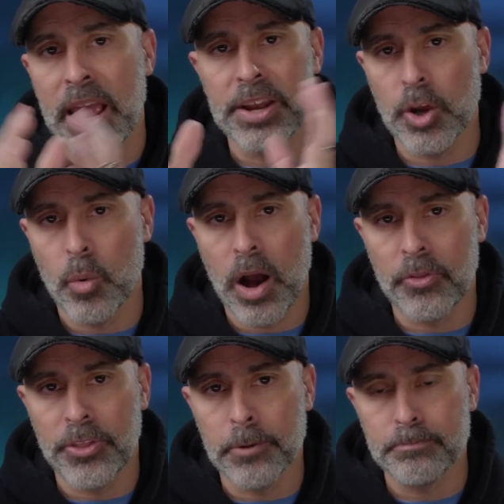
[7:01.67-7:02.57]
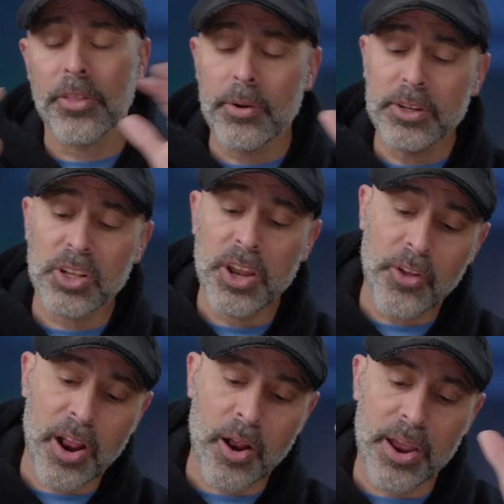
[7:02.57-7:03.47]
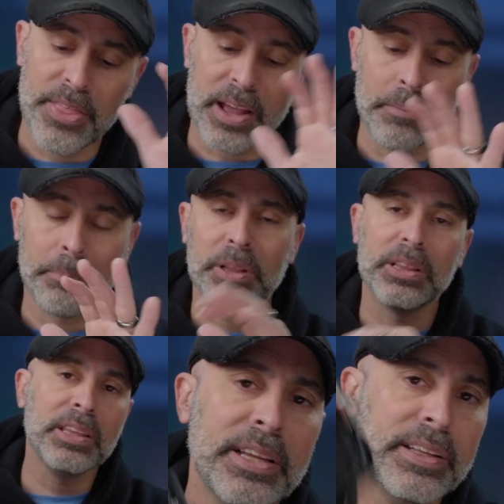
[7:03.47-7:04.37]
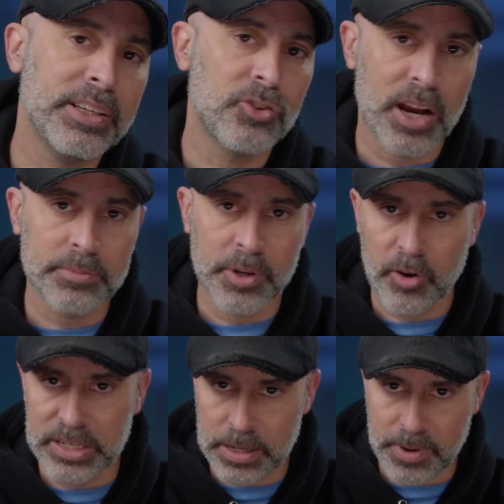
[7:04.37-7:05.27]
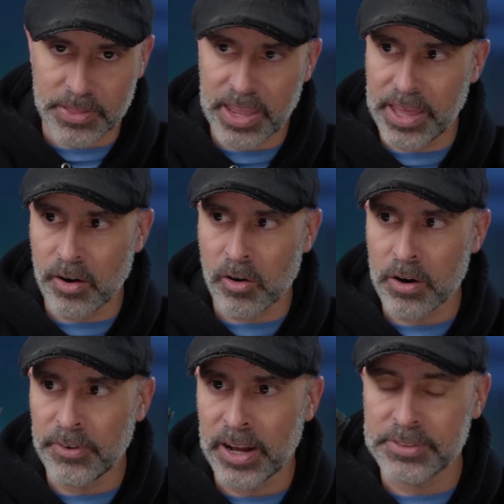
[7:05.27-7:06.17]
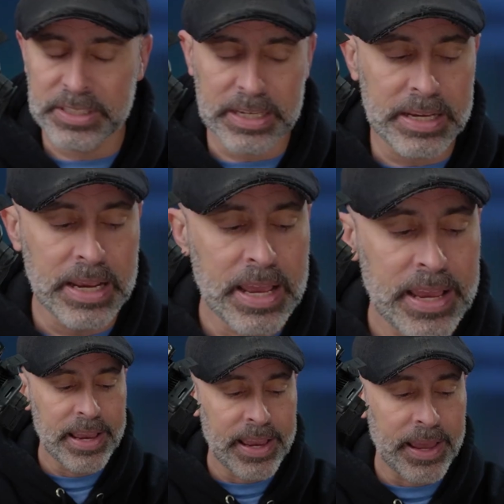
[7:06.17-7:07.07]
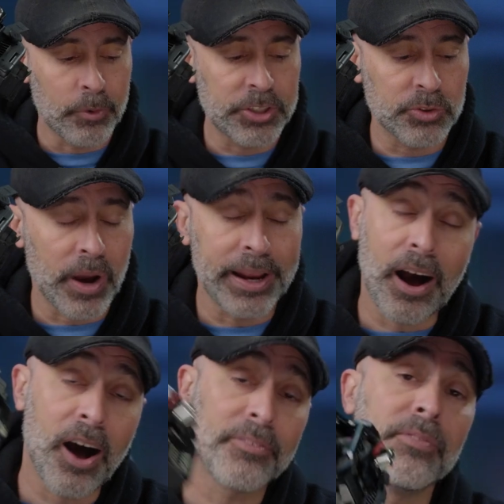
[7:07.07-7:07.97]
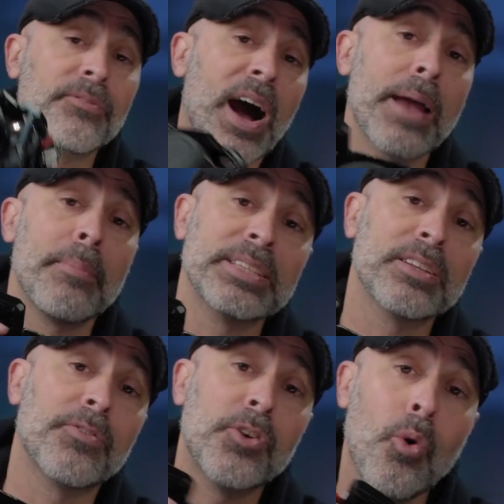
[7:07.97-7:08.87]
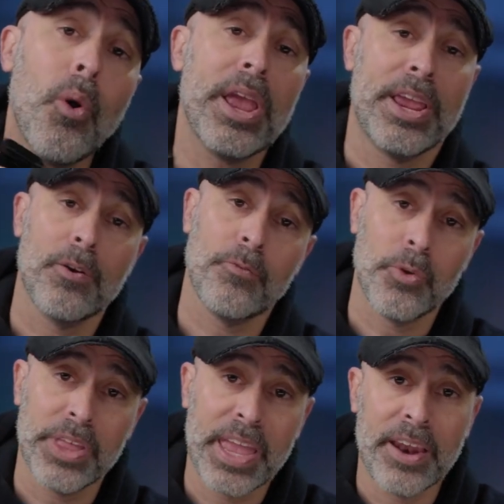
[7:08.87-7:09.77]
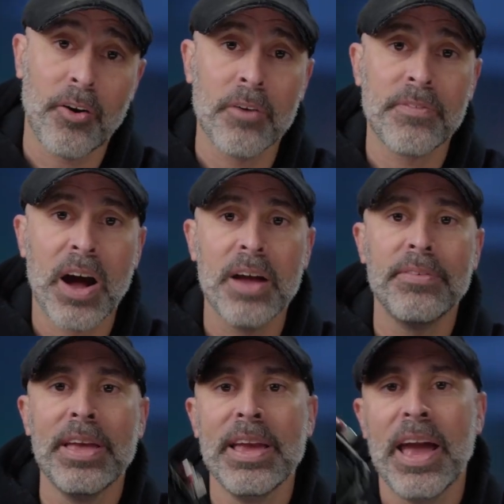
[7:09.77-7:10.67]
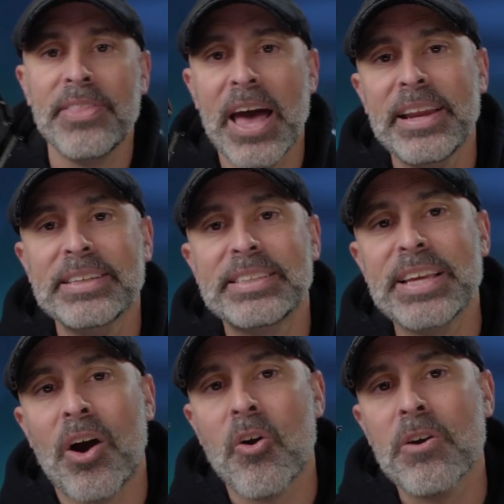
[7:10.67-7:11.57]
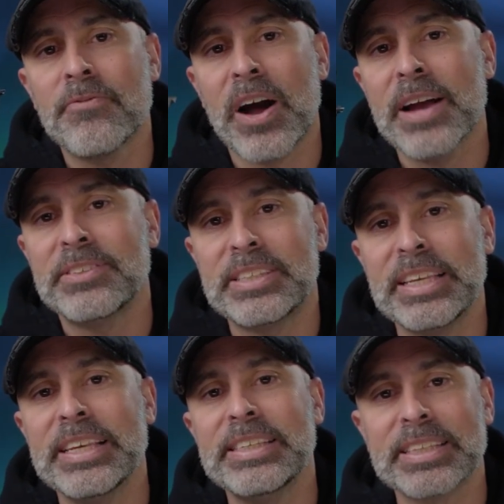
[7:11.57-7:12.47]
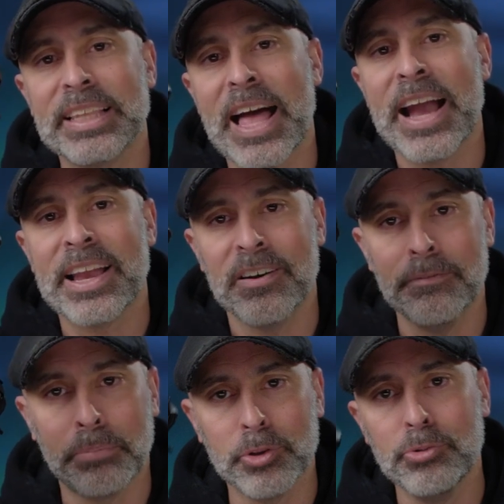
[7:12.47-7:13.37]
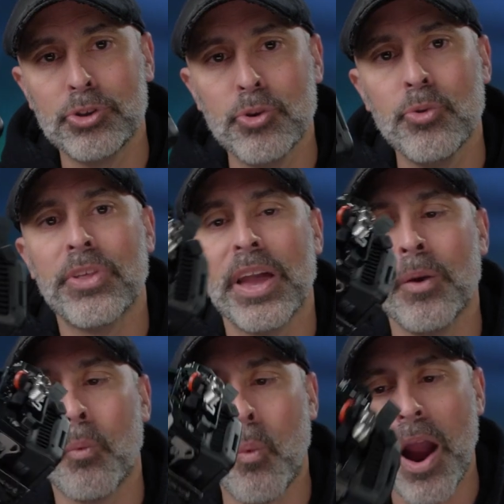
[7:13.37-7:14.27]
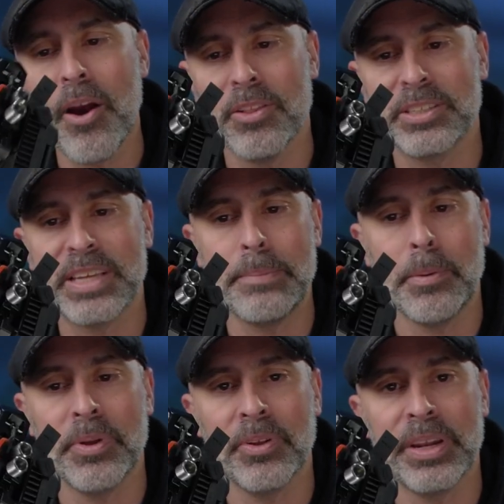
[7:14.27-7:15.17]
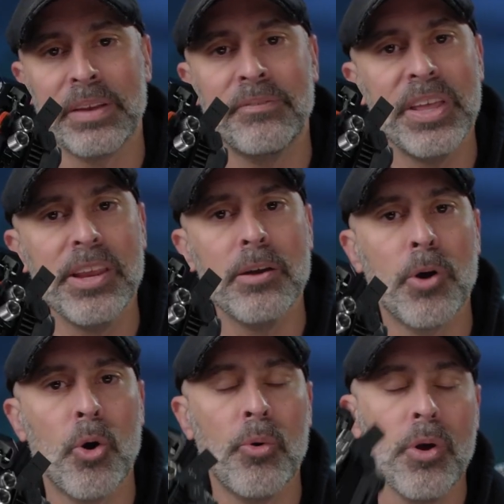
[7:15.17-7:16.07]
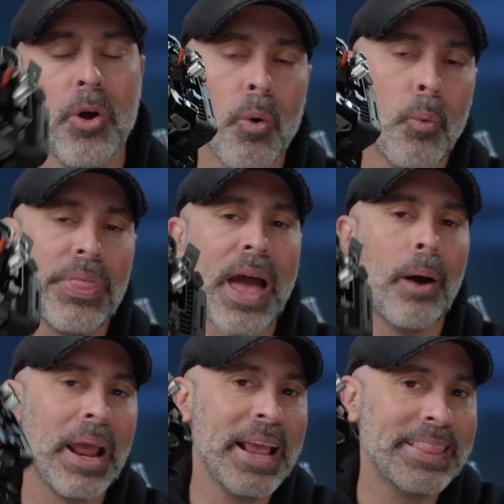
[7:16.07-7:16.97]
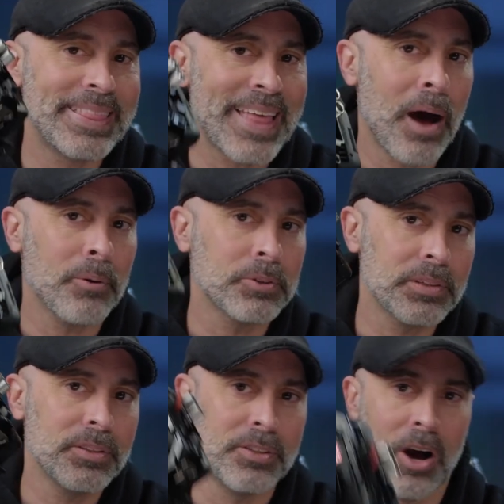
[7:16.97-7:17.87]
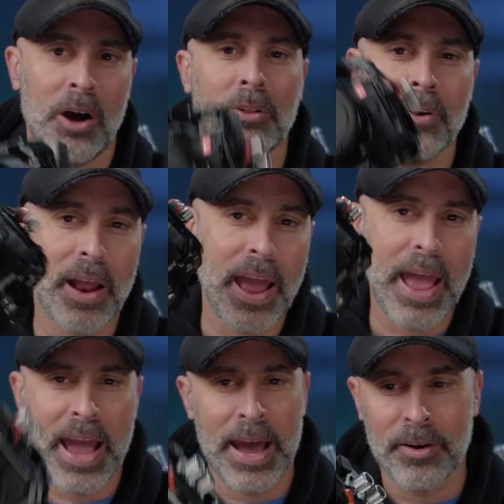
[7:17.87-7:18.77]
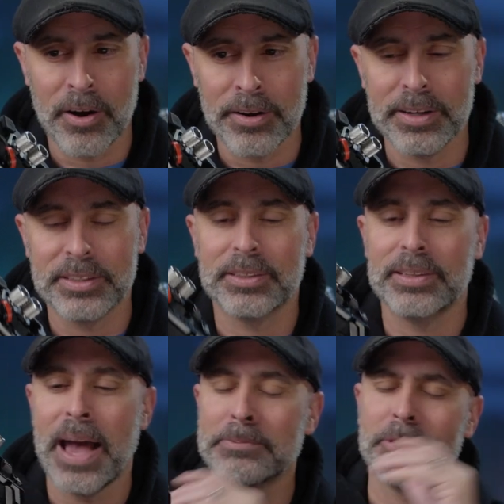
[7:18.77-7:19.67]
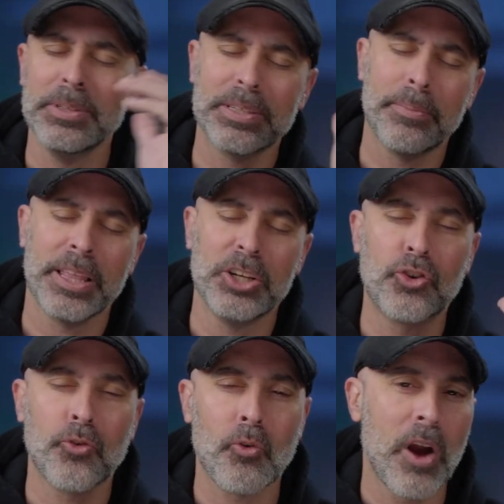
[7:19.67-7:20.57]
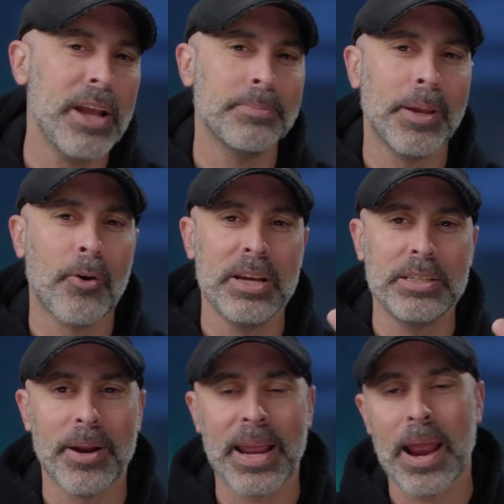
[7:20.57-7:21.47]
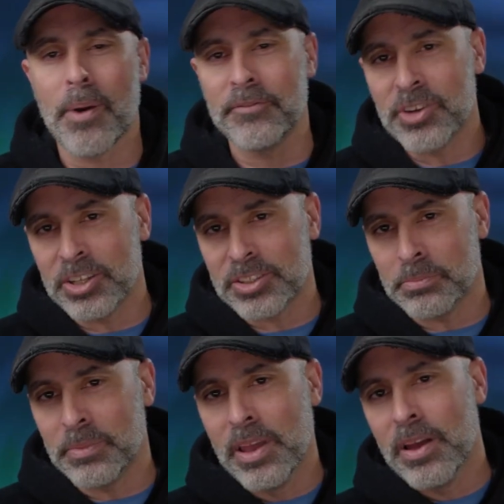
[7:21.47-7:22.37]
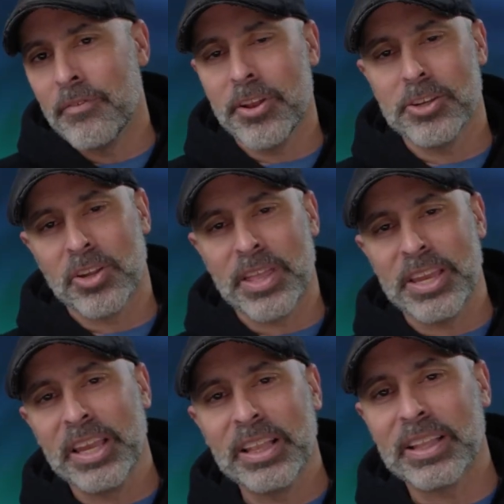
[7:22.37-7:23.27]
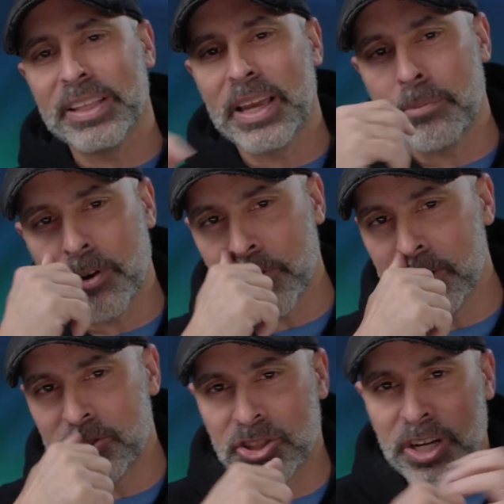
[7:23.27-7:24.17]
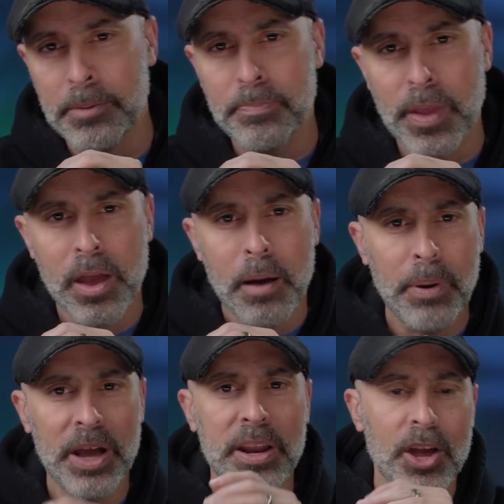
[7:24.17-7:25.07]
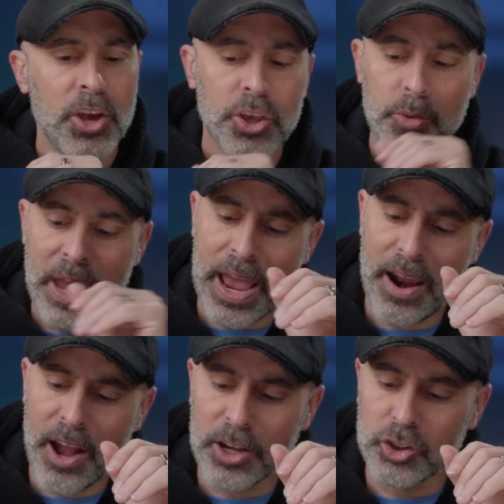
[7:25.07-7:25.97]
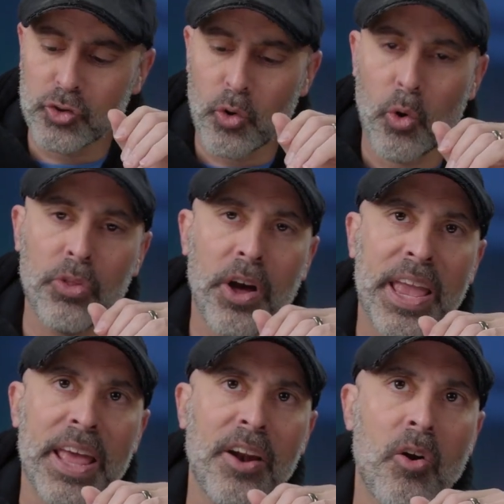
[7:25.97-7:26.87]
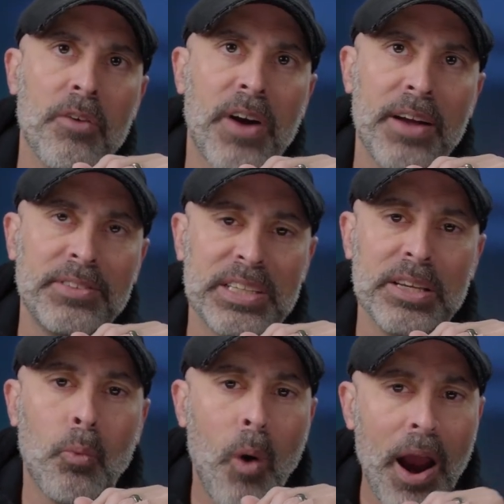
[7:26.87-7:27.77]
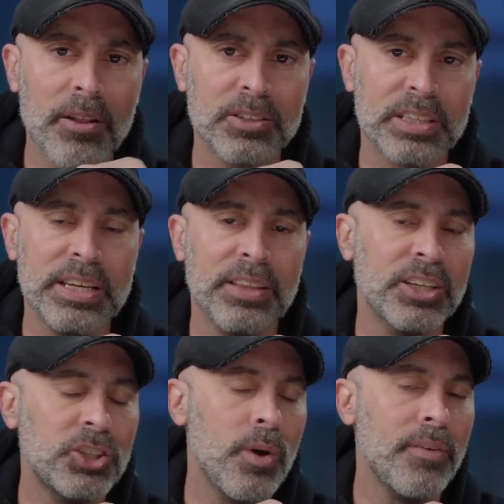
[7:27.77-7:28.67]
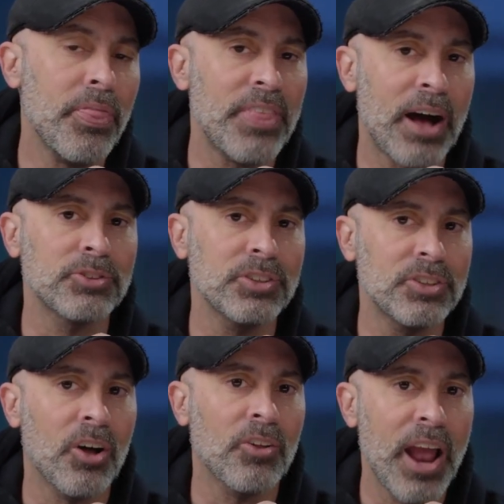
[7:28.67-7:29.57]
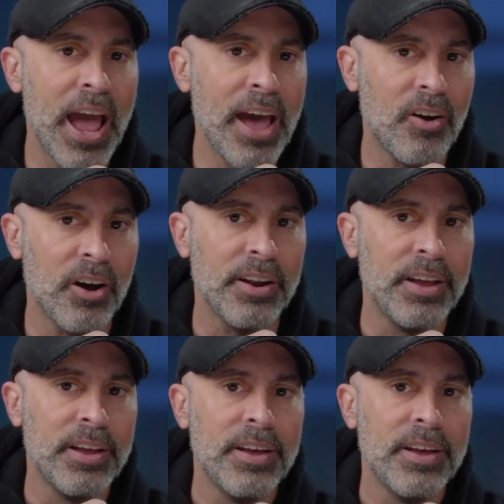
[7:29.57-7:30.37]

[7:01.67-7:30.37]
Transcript: and to go out there. Now, there is another area that completely drives me crazy about the Canon R five C, and which is why I often find myself going here for the Canon R five, and that is the R five C's lack of Bluetooth and wireless capability in video mode without a thousand dollar add-on. It's absolutely something that drives me crazy about a camera. I've done some videos on that. You can click the link up here if you're interested in it. But you cannot control the Canon R five C wirelessly unless you have a thousand dollar add-on.